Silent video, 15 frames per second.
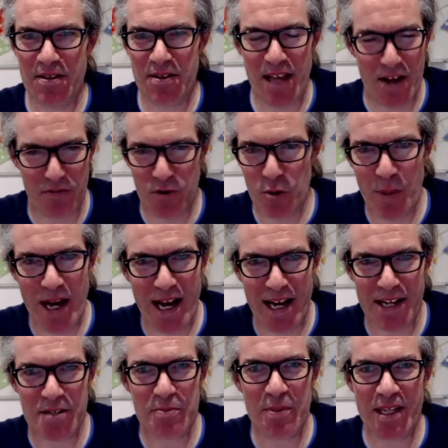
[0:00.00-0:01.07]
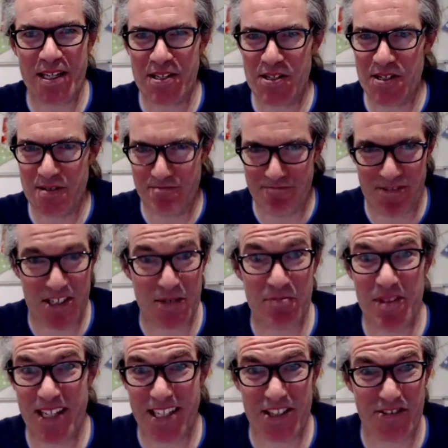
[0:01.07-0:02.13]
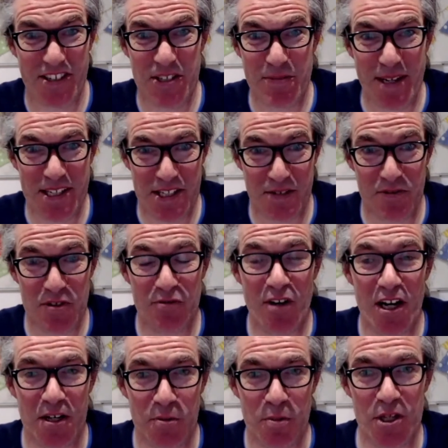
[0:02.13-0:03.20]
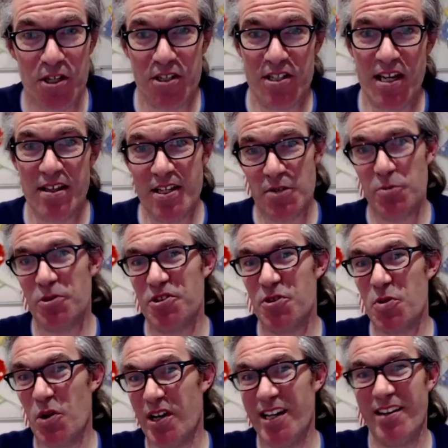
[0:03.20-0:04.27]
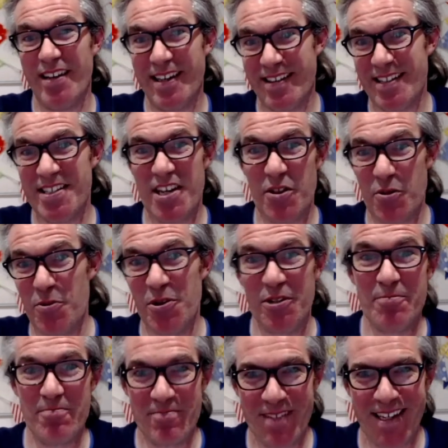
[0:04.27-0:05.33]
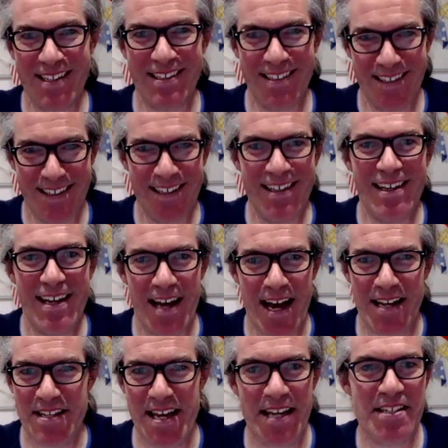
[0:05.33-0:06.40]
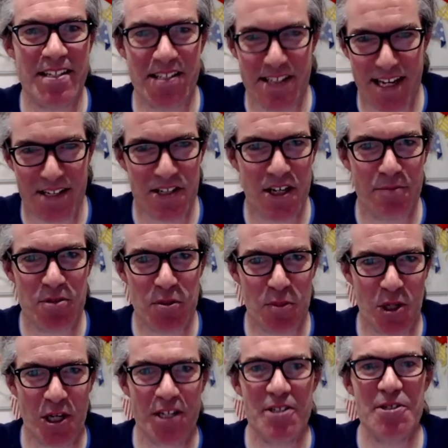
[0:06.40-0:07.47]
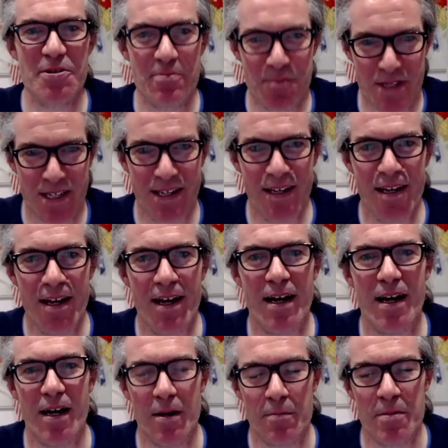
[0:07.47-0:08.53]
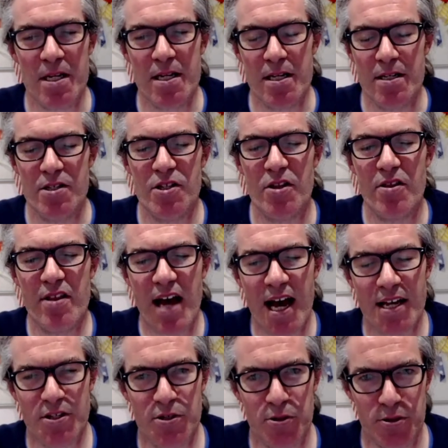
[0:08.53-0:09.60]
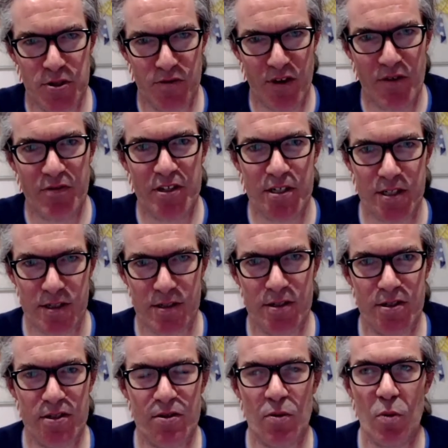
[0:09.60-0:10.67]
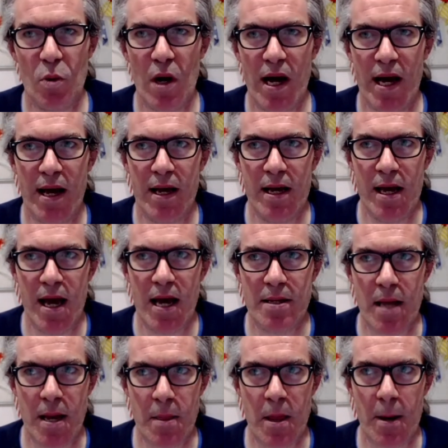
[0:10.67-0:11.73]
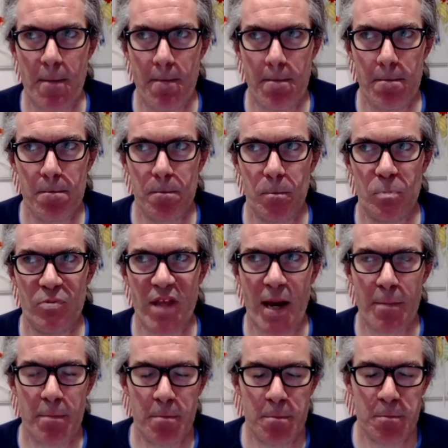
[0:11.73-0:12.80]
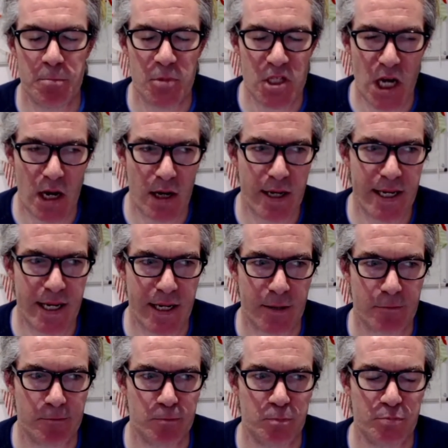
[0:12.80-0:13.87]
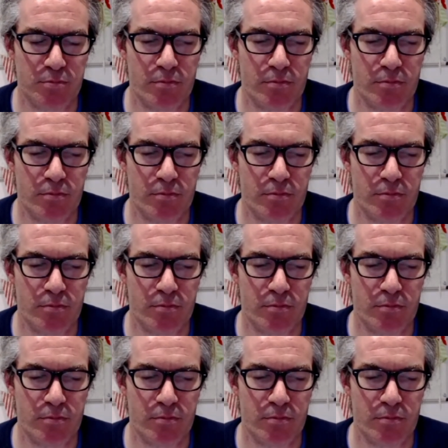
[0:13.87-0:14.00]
therefore bad, because some things are expensive to run, but you could say this one's quite like this other one. and yet it's 10 times the price. So that sort of evidence where, and that tying